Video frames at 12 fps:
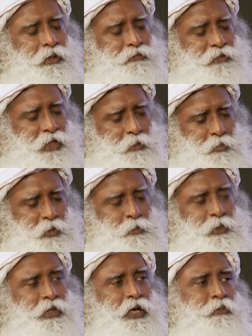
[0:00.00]
If ten
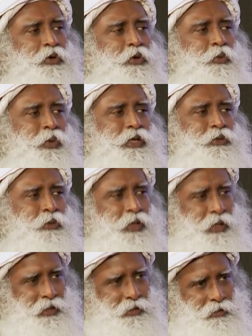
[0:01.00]
people come your way
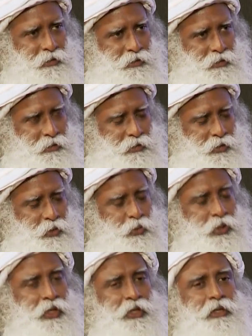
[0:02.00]
today,
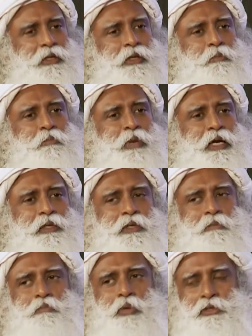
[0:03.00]
you can either impact
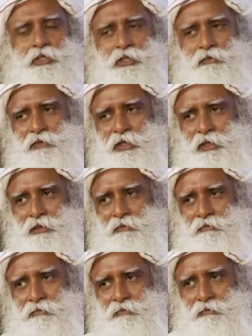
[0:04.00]
them positively
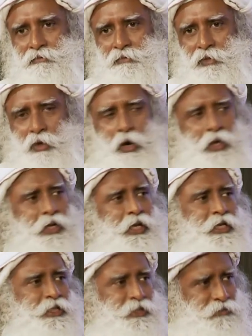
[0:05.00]
or
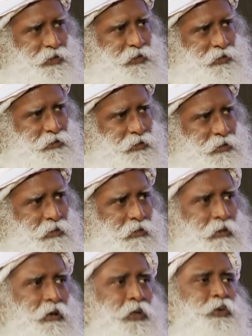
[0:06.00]
negatively,
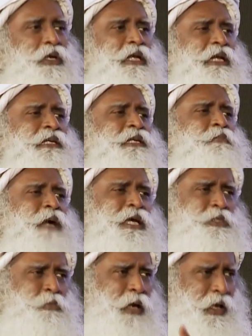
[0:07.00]
or you can let it
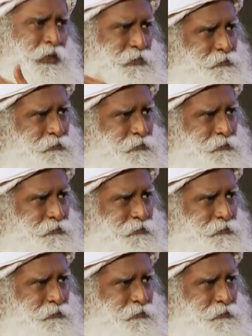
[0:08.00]
pass by.